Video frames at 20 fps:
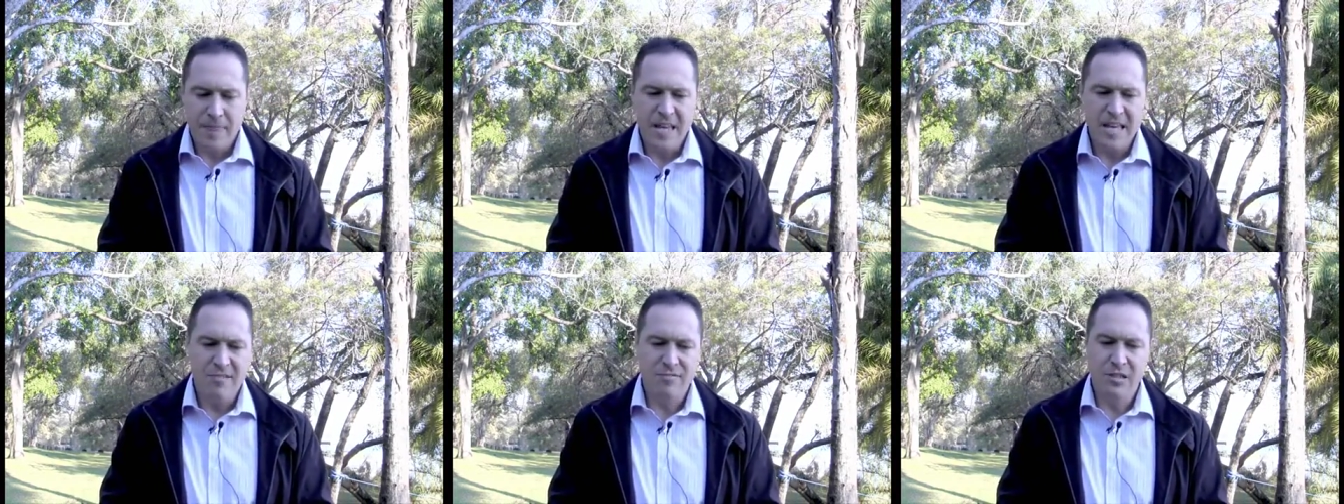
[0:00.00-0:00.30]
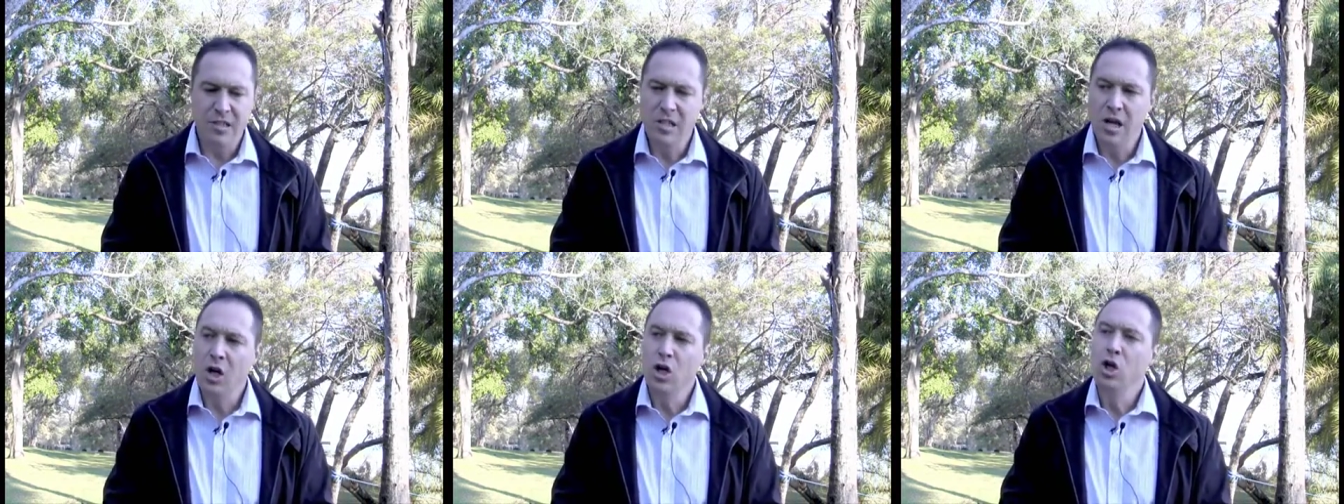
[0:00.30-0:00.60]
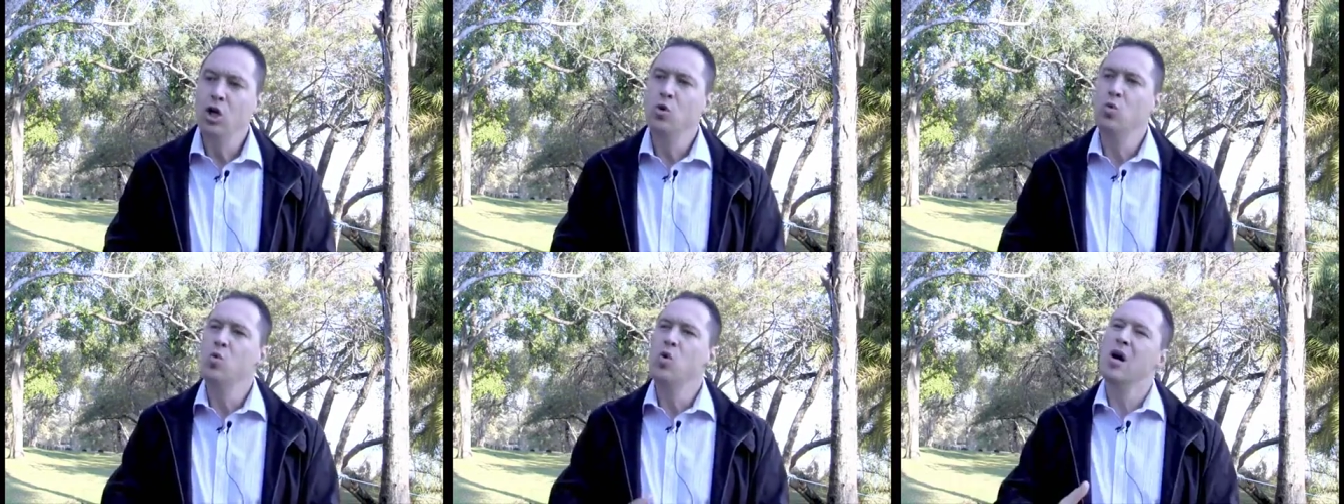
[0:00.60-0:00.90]
even though
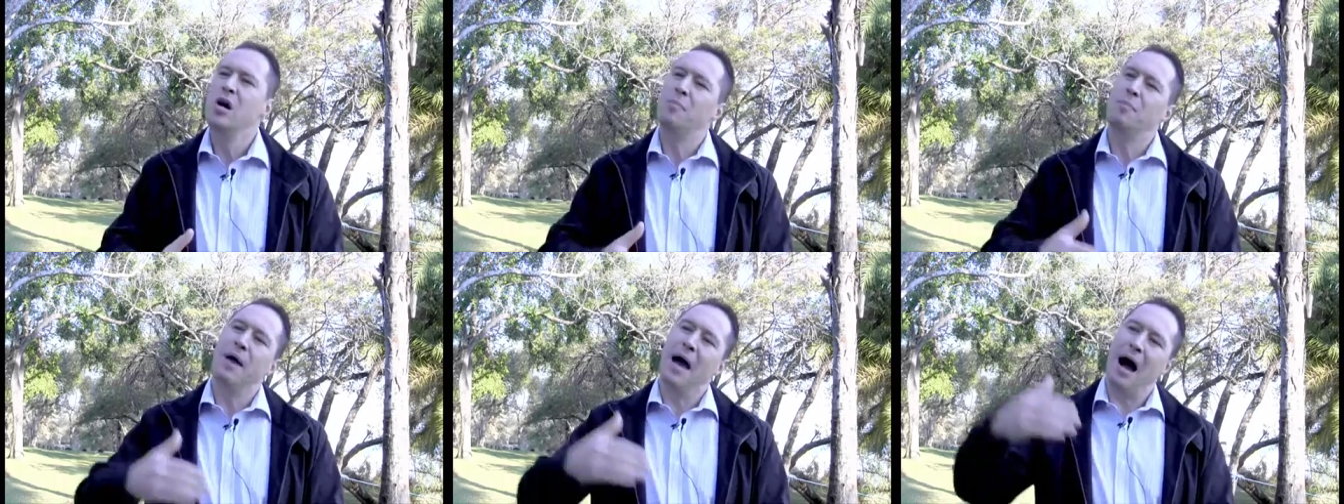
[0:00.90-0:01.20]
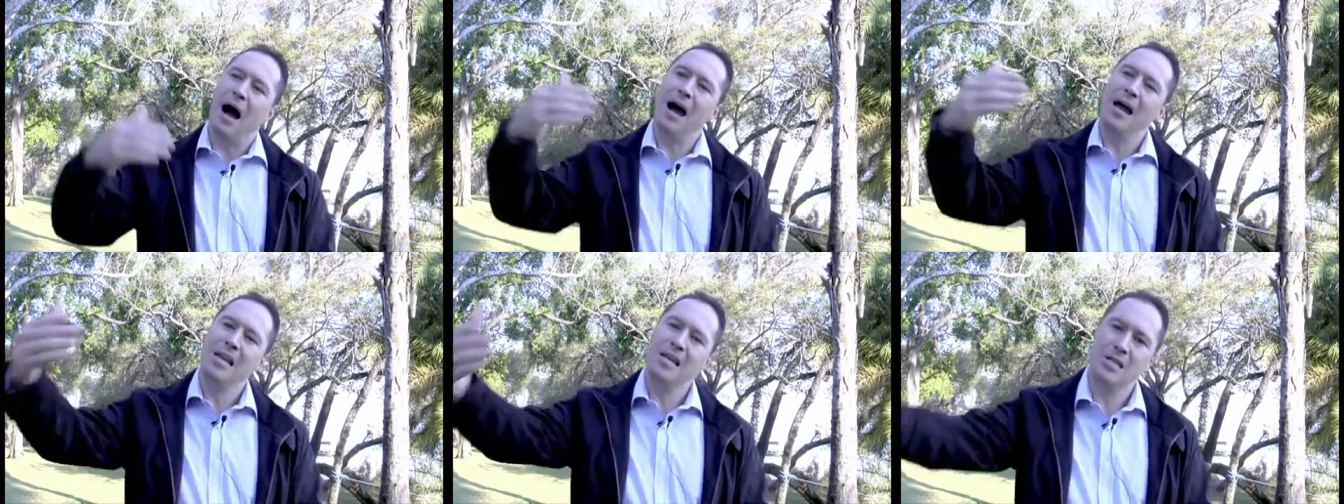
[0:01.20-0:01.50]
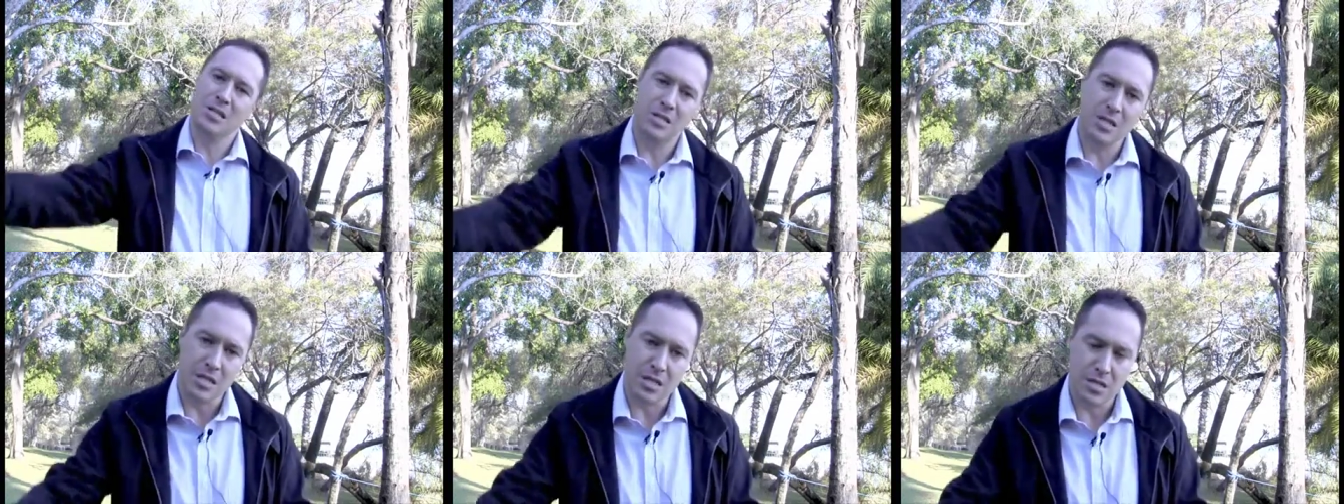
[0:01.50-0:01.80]
you work behind
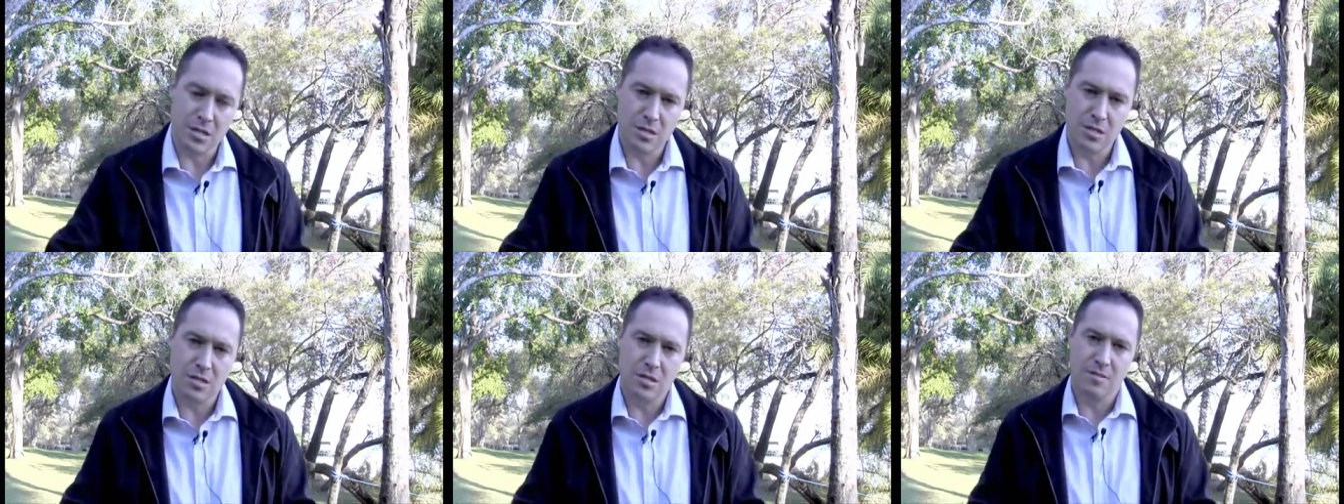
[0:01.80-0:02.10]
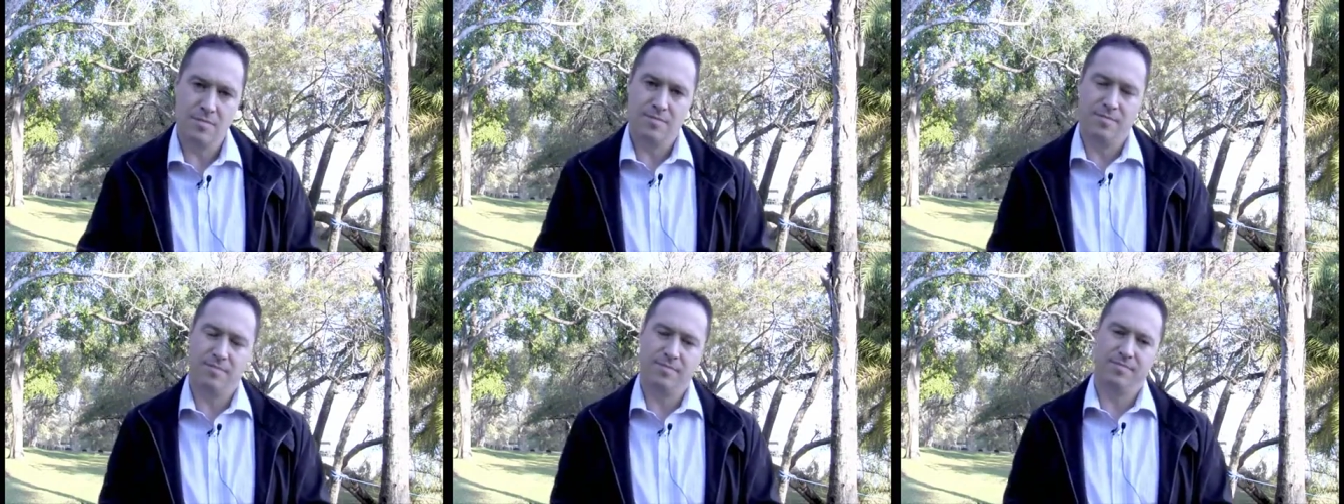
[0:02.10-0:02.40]
the scenes,